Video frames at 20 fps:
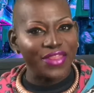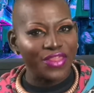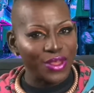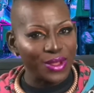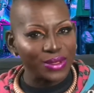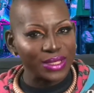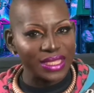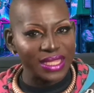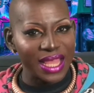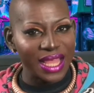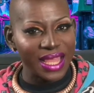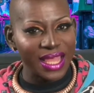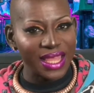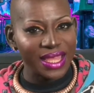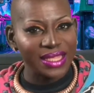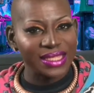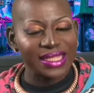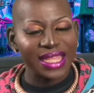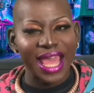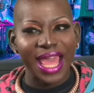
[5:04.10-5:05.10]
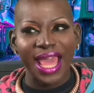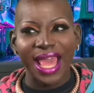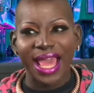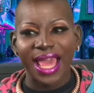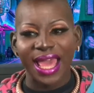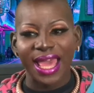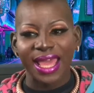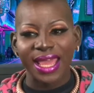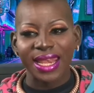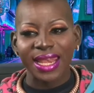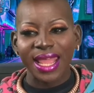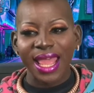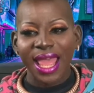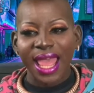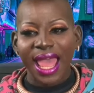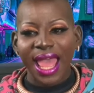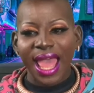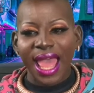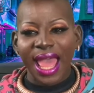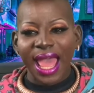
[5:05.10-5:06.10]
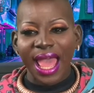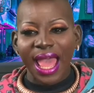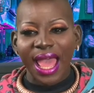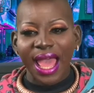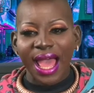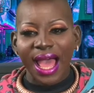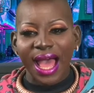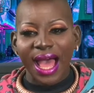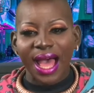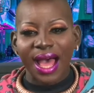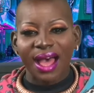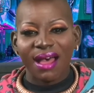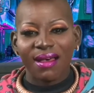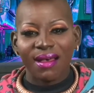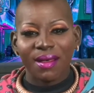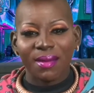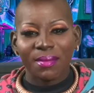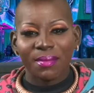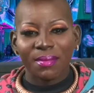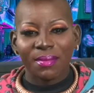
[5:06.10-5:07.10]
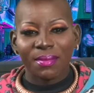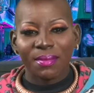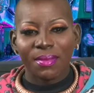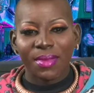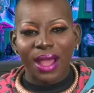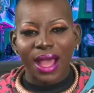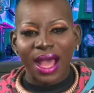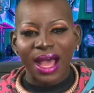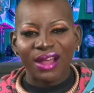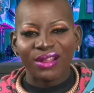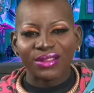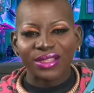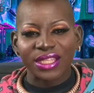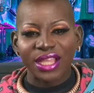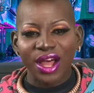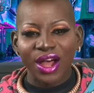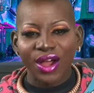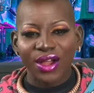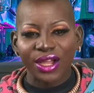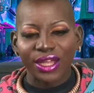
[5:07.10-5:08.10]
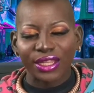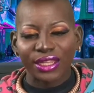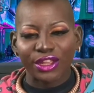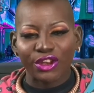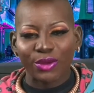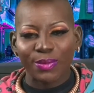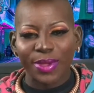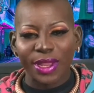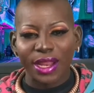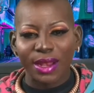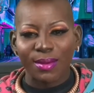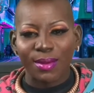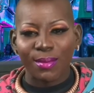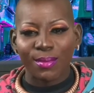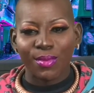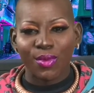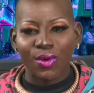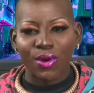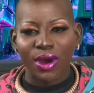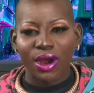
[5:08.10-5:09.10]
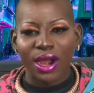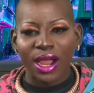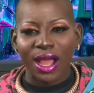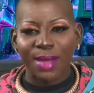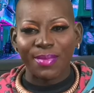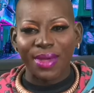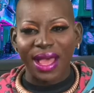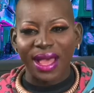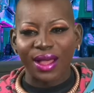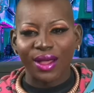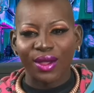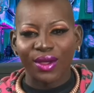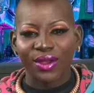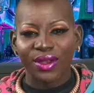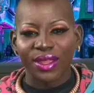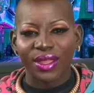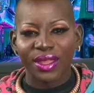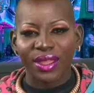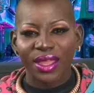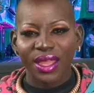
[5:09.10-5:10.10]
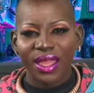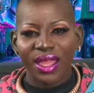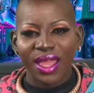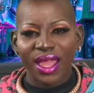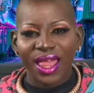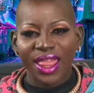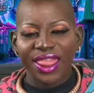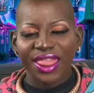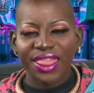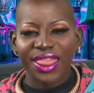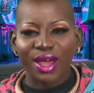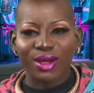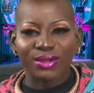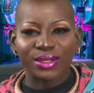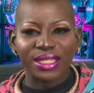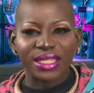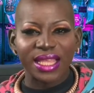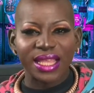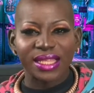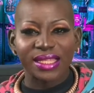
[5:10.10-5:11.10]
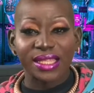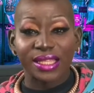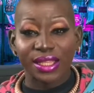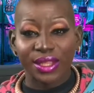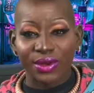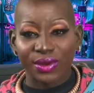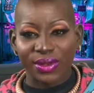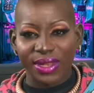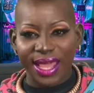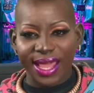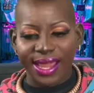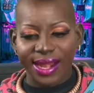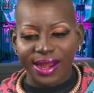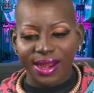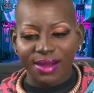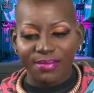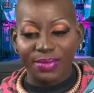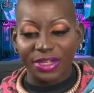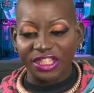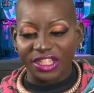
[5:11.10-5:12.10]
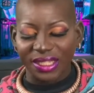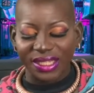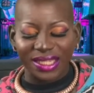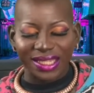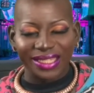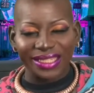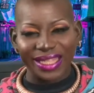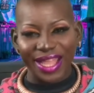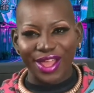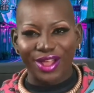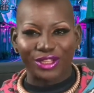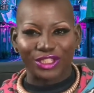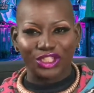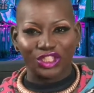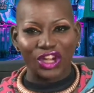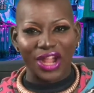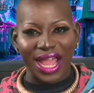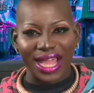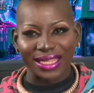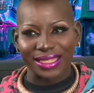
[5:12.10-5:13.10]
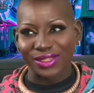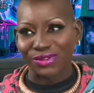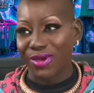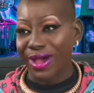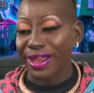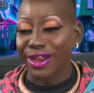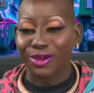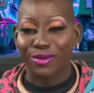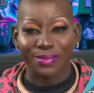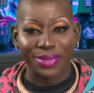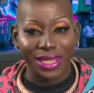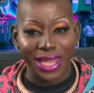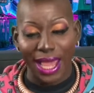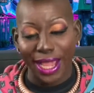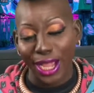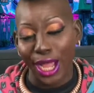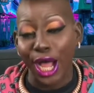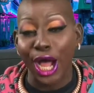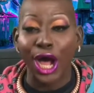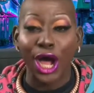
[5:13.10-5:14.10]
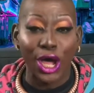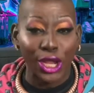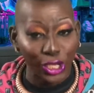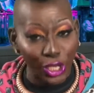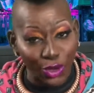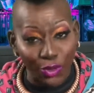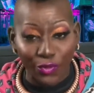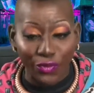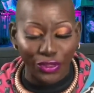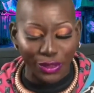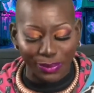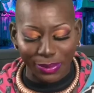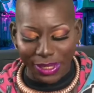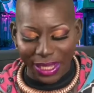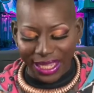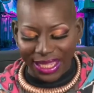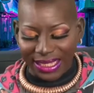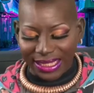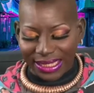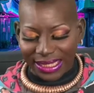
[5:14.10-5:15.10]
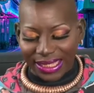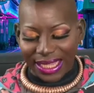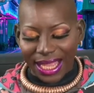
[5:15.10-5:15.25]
those things, and I'll talk a little bit more about those things a little later, but just to stay on track so I don't be like all over the place.